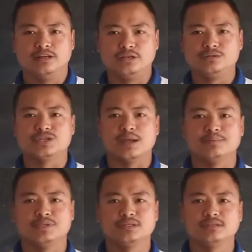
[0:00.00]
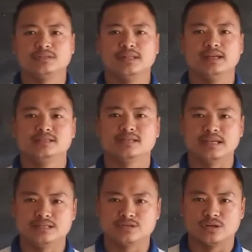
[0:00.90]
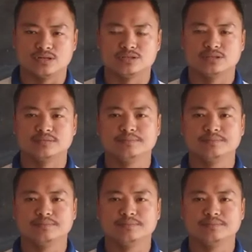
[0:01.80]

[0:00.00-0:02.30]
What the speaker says: a new chapter, that is insolation.